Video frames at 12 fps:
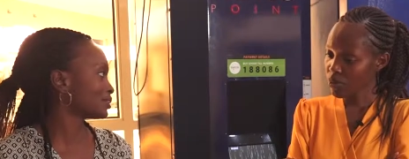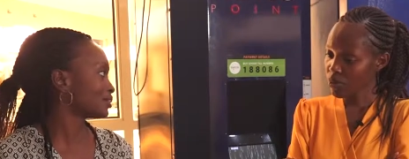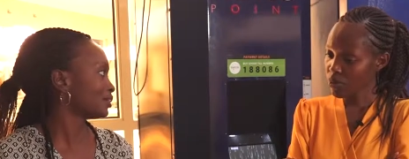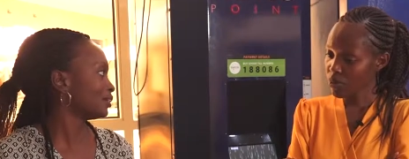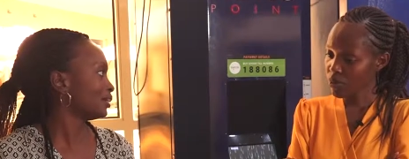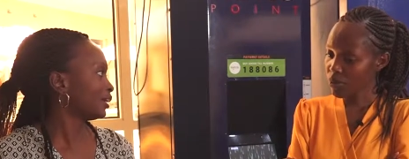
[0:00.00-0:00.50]
Speaker 1: is.
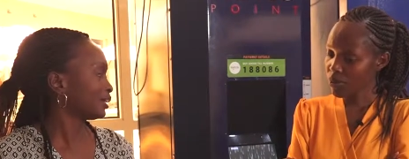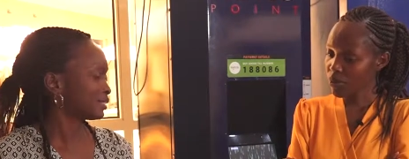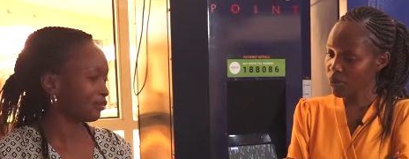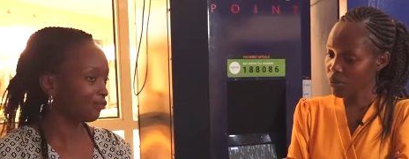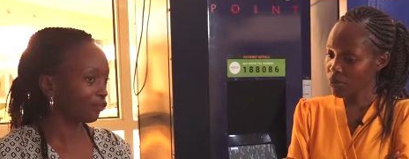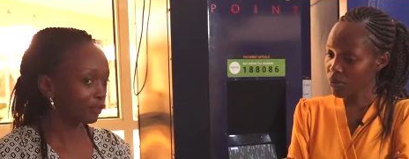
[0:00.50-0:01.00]
It's
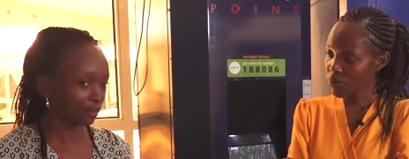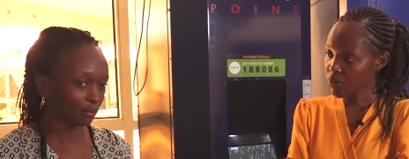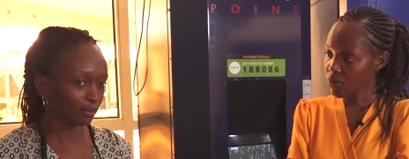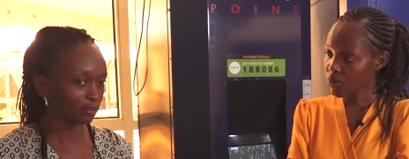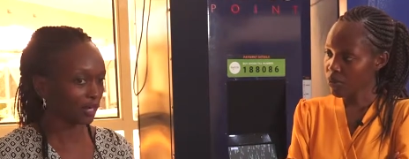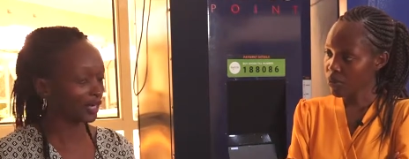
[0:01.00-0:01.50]

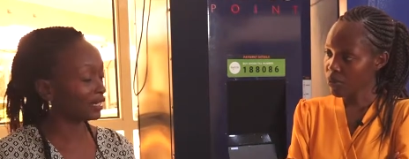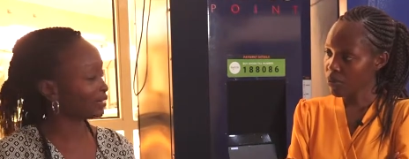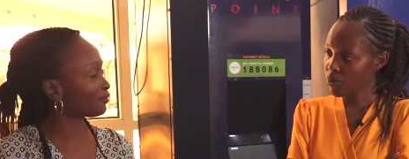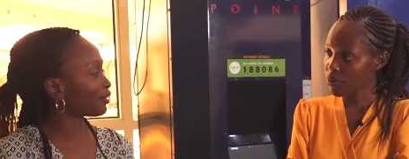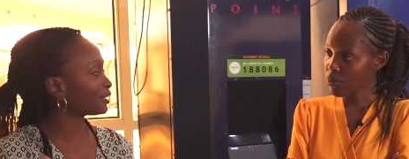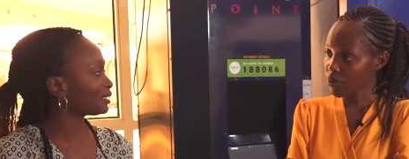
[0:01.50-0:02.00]
affordable. You can get it
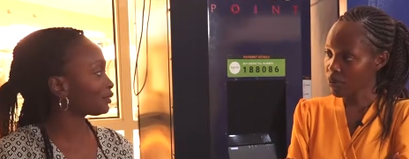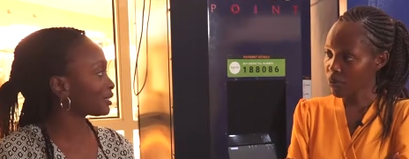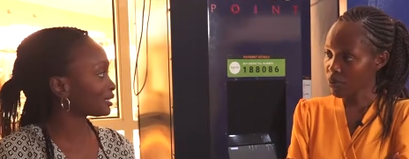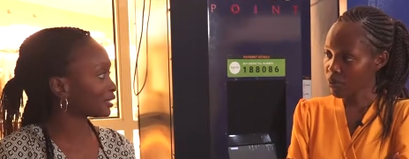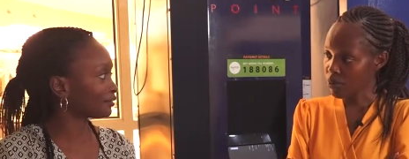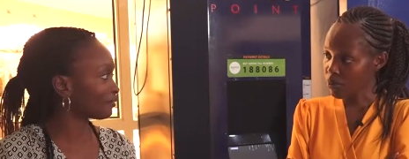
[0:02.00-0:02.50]
for as little as
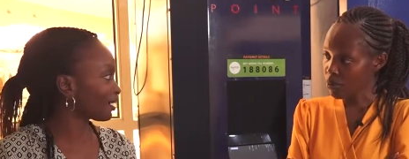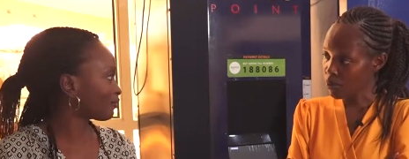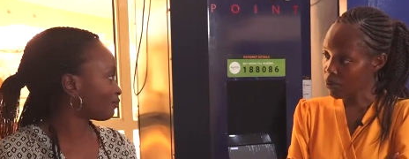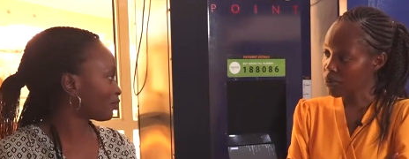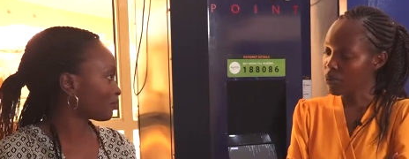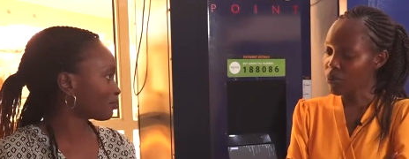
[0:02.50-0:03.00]

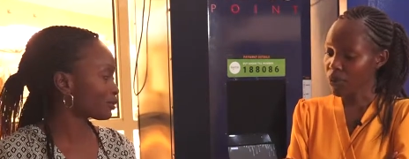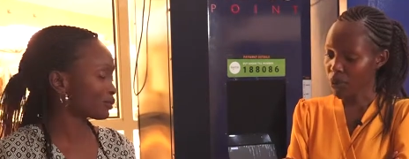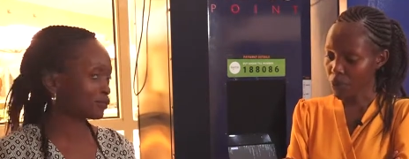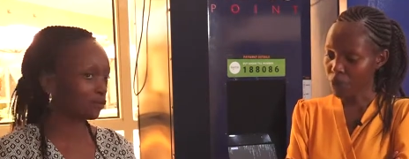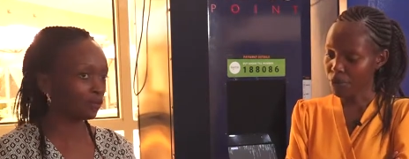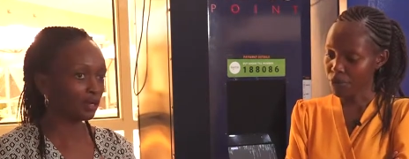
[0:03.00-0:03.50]
thirty-five bob. Yeah.
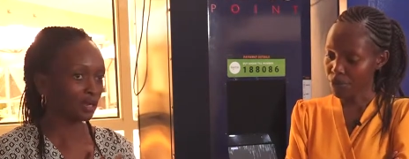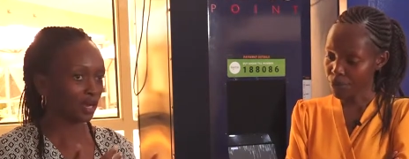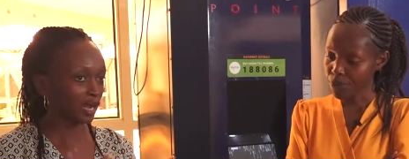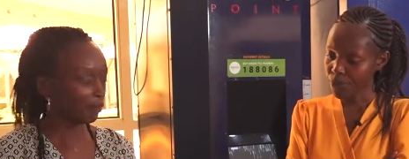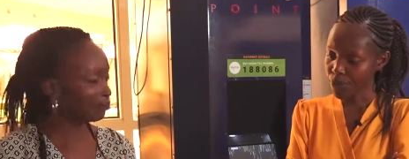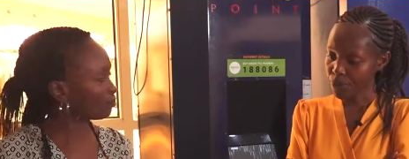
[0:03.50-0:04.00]
So
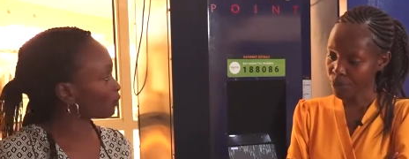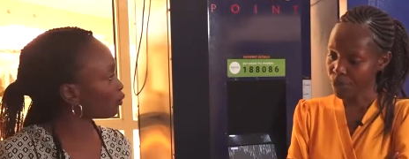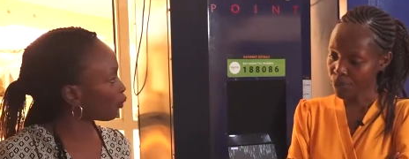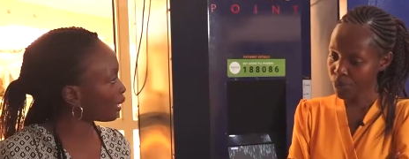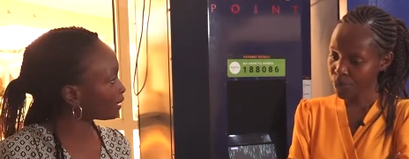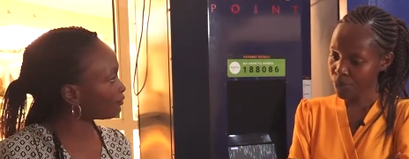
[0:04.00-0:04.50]
a
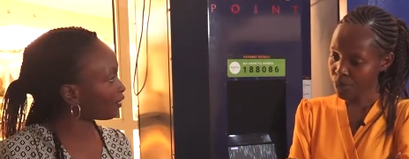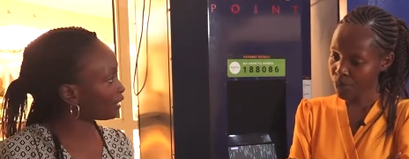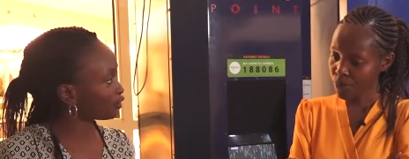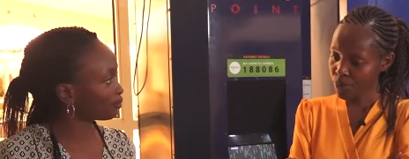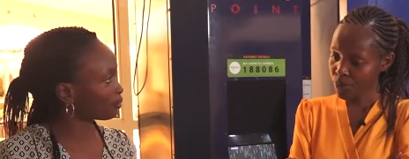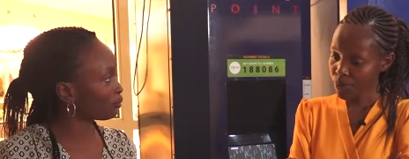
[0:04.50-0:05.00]
wide
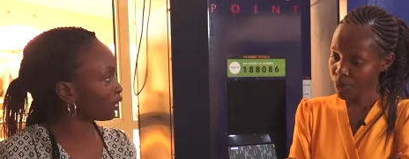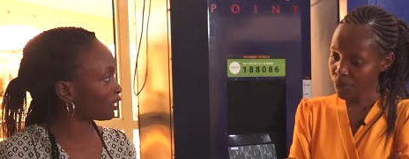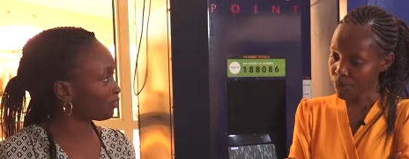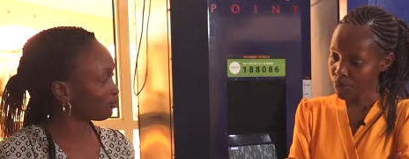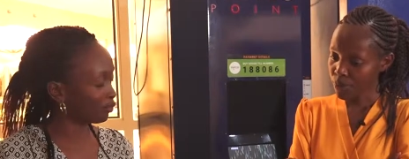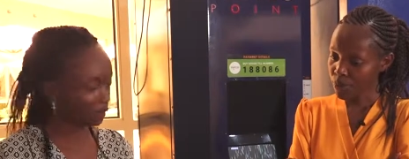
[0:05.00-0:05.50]
variety of people can
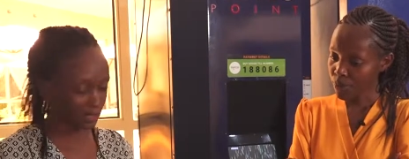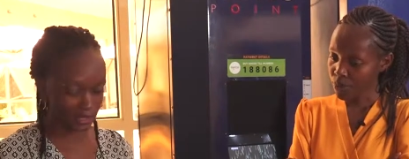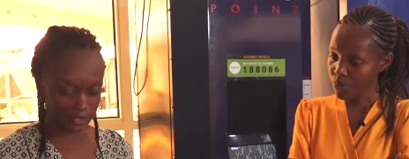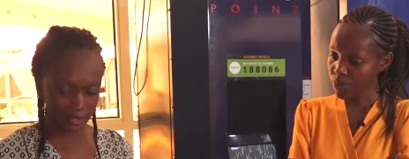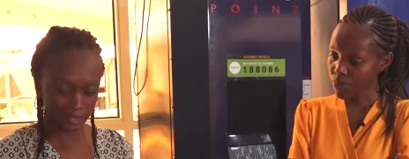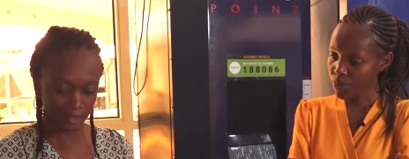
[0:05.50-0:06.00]
afford
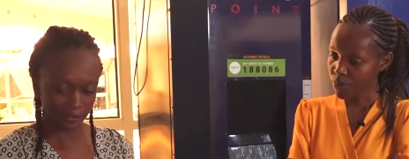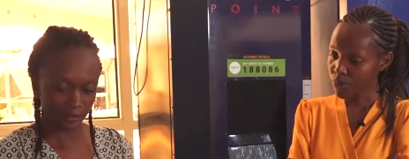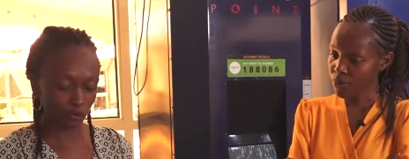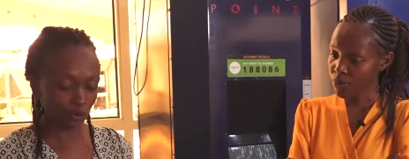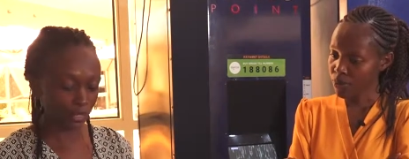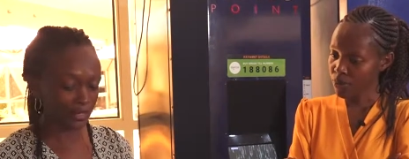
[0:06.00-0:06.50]
it. The
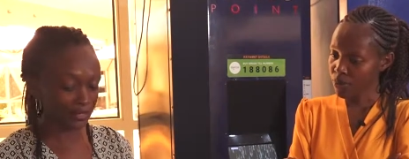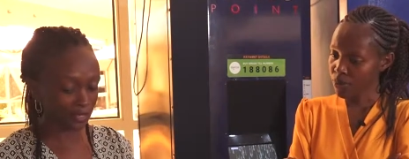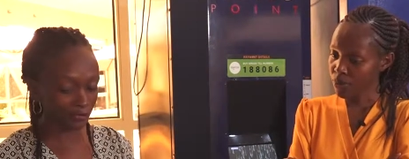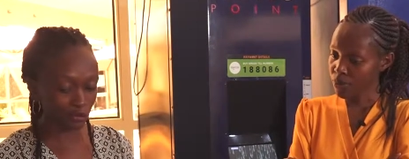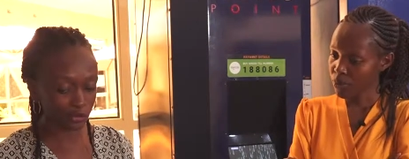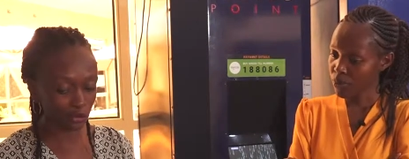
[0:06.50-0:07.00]
cooker
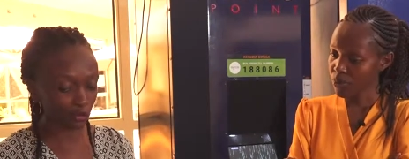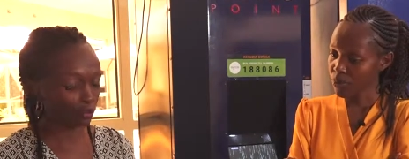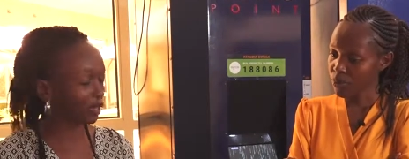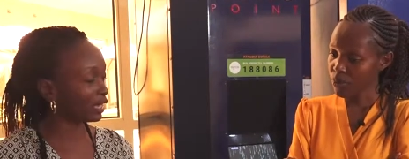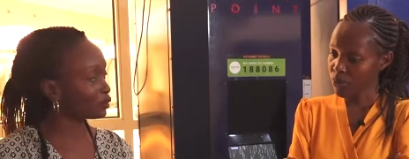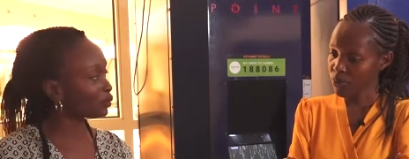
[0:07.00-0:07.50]
itself, also
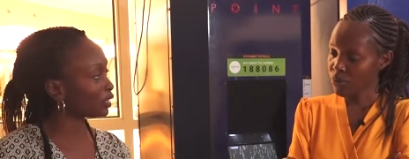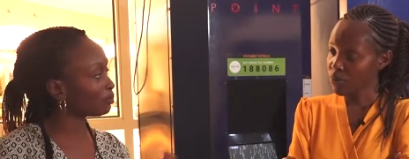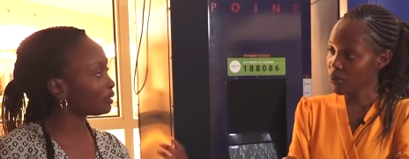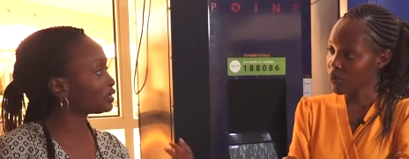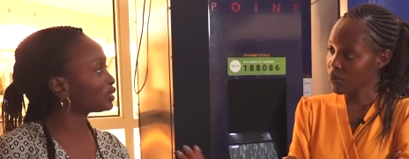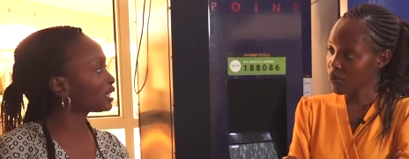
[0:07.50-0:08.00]
compared to L
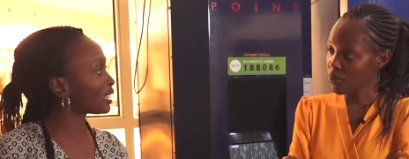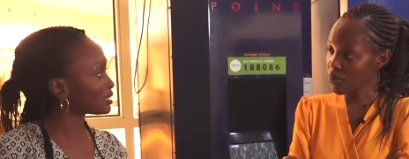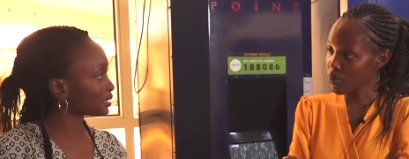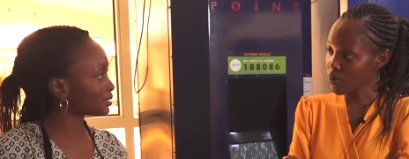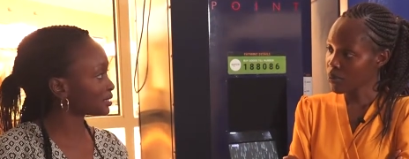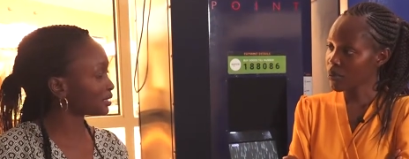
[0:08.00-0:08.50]
P G gas
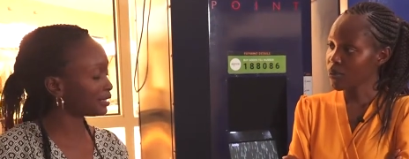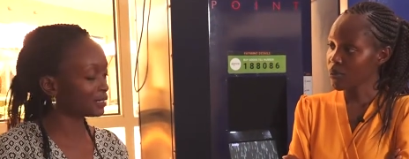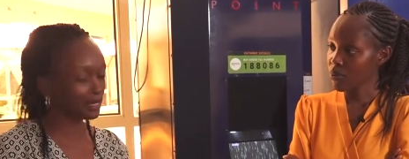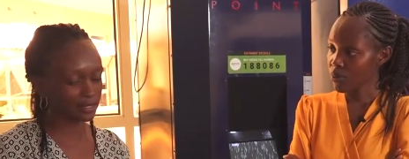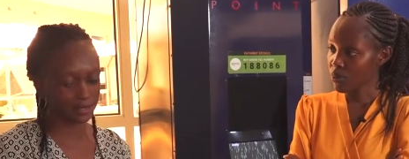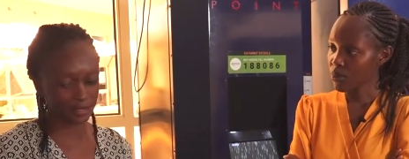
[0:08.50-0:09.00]

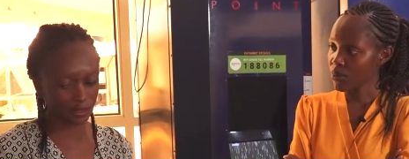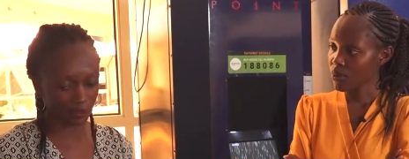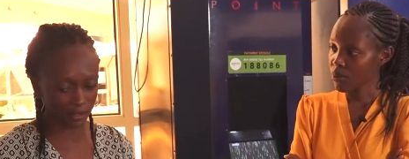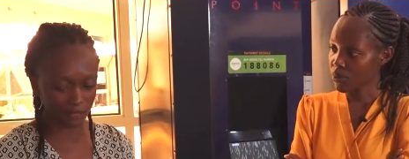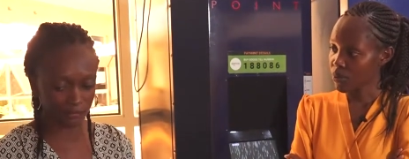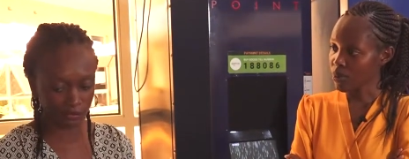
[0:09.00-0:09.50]
cylinders, is
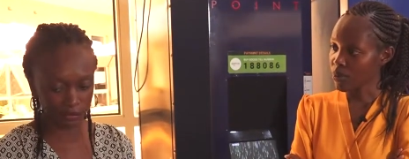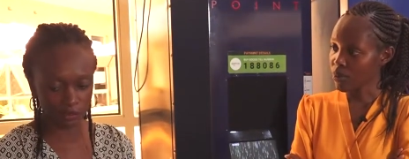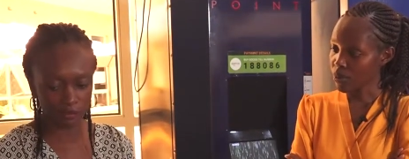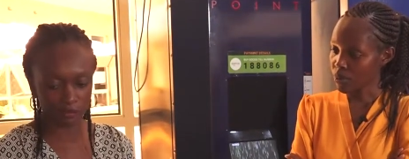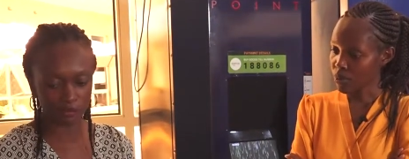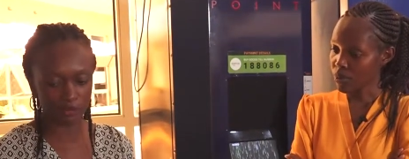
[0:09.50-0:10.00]
quite
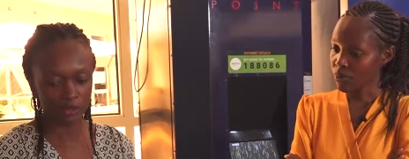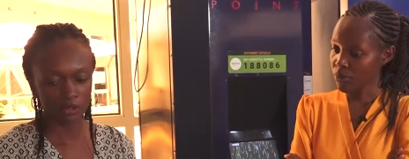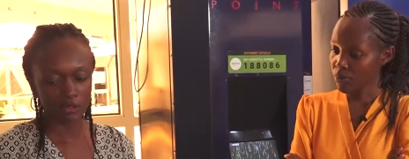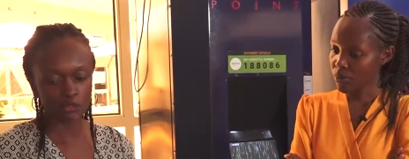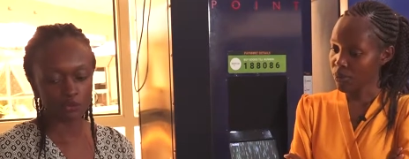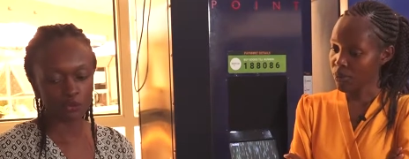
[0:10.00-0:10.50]
affordable.
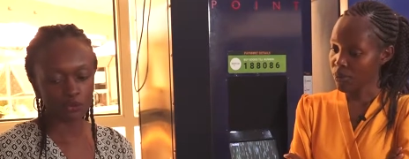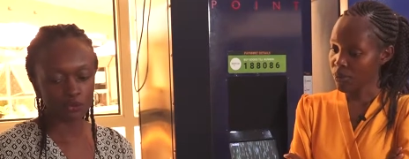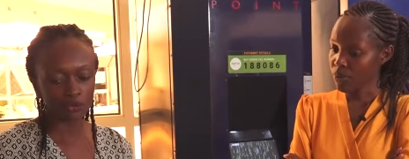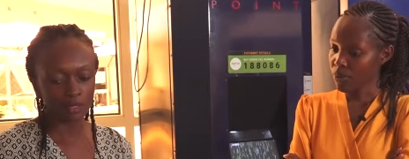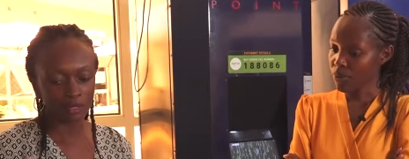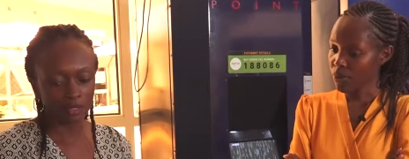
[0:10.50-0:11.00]
So,